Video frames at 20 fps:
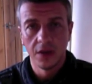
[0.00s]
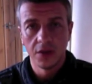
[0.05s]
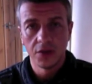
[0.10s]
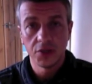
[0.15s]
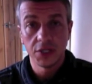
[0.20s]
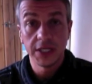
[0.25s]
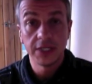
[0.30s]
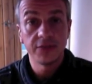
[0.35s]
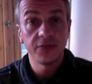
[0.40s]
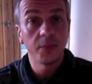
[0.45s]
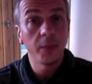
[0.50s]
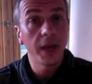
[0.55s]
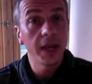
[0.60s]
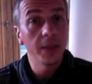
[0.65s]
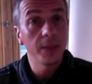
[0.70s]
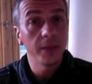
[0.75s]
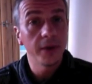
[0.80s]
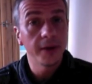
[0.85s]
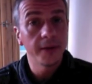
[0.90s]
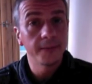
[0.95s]
sheet of
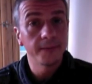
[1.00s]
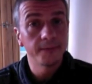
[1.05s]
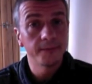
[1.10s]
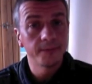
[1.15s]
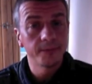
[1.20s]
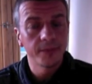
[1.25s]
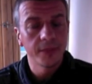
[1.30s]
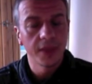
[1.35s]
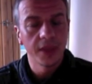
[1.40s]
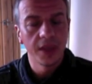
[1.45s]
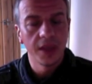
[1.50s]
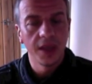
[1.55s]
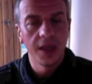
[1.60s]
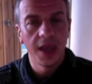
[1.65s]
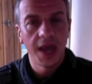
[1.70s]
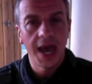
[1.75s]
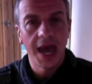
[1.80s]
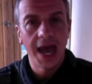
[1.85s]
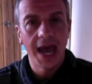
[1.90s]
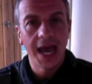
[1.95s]
paper
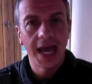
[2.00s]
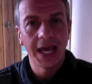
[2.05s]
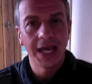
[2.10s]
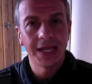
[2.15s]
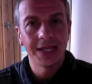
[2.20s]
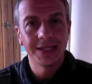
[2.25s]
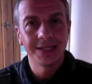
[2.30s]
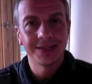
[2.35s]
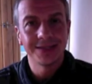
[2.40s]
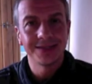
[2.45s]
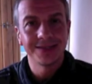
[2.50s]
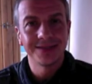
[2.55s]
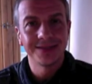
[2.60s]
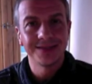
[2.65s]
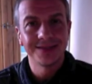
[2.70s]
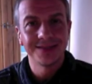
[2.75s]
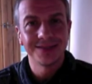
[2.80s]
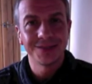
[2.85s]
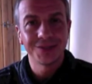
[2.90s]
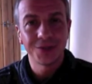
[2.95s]
and
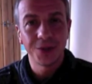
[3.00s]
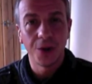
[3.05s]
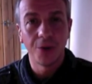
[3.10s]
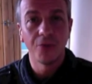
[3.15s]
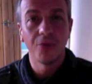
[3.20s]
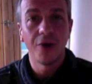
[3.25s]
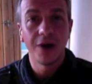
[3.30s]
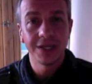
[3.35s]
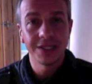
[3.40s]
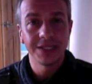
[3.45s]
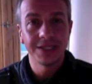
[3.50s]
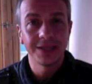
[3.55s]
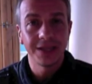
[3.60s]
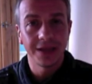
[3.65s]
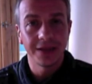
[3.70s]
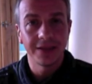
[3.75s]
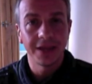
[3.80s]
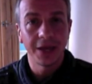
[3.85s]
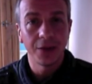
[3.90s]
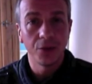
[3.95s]
start writing
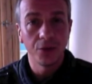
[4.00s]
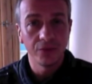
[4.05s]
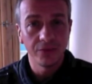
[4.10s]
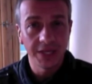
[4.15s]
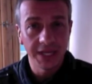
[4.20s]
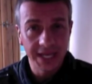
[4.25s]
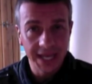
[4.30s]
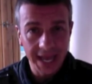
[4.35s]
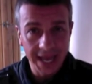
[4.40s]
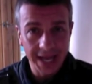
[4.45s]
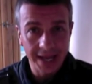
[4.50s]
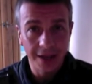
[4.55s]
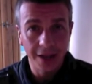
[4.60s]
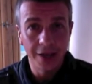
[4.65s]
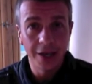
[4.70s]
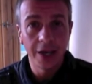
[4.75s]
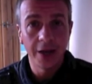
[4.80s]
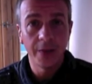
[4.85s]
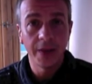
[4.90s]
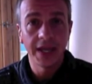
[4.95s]
that novel again,
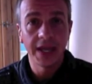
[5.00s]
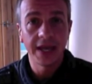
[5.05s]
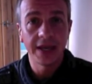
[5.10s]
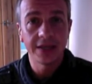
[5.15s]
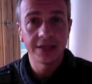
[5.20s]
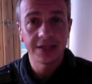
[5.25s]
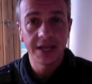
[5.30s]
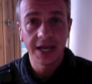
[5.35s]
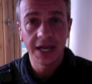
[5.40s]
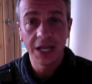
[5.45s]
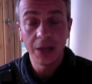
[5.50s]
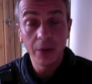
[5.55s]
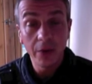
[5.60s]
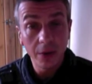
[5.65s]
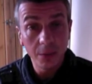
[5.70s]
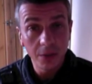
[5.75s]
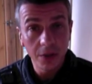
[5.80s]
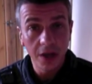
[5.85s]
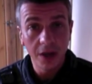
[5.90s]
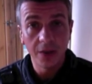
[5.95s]
and knowing exactly where
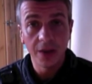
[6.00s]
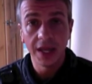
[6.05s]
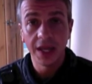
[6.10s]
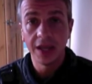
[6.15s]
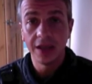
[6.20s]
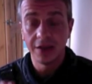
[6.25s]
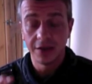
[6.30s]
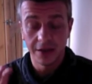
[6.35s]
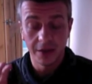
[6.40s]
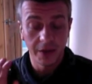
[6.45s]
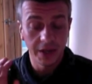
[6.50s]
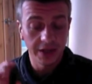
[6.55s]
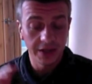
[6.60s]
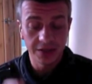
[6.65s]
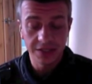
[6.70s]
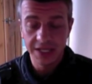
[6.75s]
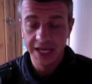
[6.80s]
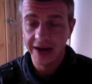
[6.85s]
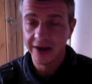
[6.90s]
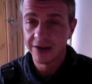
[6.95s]
I'm going, knowing
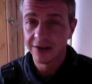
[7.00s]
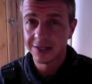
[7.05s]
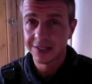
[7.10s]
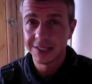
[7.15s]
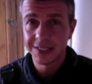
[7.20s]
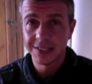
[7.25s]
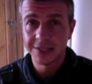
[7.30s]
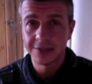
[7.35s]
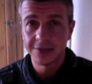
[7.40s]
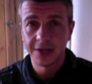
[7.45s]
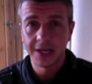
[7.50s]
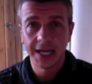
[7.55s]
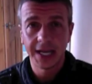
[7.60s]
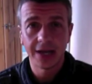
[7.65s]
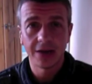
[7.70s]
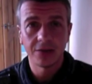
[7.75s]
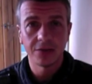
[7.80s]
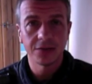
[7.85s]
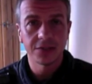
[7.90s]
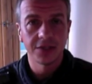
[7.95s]
those characters inside
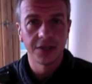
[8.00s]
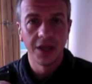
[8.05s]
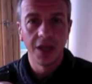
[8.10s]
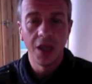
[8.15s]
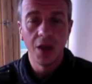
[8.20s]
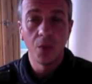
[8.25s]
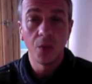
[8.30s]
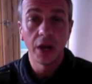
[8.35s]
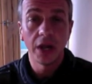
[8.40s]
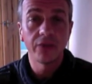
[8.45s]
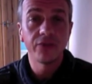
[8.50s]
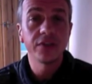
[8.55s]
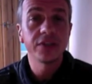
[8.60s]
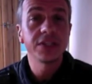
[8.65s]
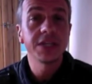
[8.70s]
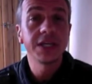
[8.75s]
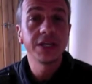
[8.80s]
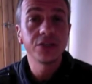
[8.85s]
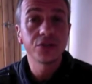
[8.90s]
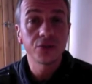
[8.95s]
out, what every
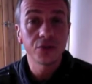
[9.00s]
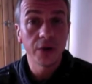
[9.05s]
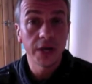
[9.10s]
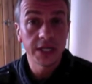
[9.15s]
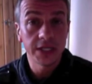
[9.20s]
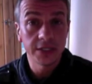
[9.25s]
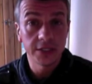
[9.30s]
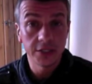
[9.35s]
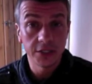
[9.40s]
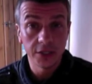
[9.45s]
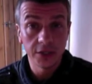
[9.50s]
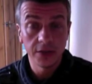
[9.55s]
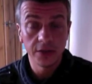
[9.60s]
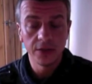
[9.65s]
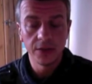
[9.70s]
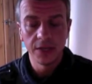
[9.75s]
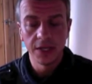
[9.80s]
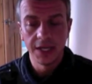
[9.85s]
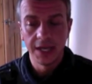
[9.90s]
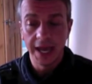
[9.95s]
scene's trying to
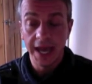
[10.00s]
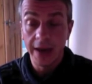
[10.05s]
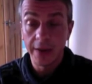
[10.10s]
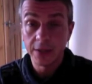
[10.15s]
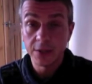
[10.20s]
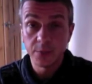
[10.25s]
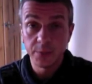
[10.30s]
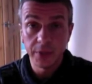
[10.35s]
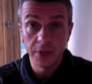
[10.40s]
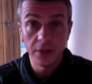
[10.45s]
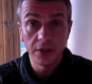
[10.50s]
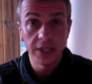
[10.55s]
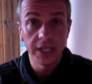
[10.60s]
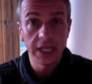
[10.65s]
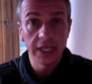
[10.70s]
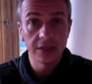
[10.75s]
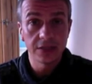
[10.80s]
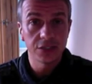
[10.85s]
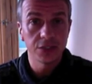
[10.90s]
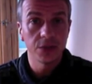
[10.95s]
do, how it's
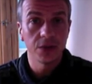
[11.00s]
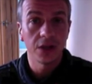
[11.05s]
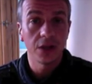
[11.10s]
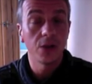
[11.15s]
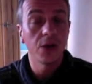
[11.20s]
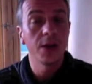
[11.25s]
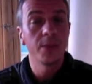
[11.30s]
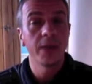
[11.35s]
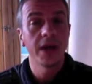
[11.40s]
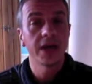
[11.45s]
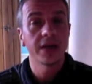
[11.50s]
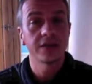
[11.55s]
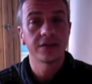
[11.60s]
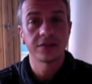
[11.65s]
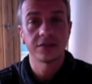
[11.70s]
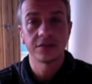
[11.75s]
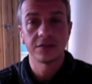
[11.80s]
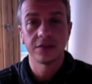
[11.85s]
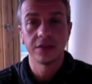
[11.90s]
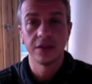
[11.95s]
building to a
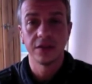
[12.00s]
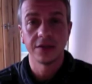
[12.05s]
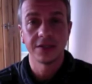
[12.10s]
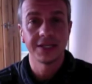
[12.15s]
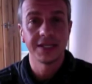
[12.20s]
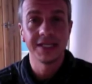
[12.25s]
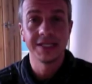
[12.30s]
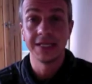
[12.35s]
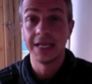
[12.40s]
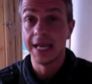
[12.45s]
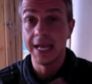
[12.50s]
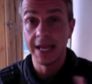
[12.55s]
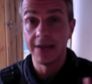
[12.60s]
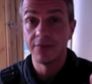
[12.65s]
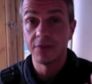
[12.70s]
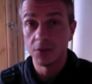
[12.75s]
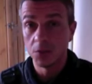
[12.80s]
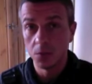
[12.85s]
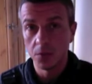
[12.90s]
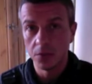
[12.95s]
climax that is
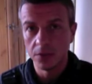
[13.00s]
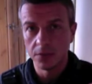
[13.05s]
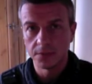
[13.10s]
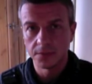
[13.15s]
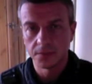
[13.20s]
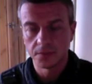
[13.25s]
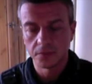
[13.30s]
inevitable.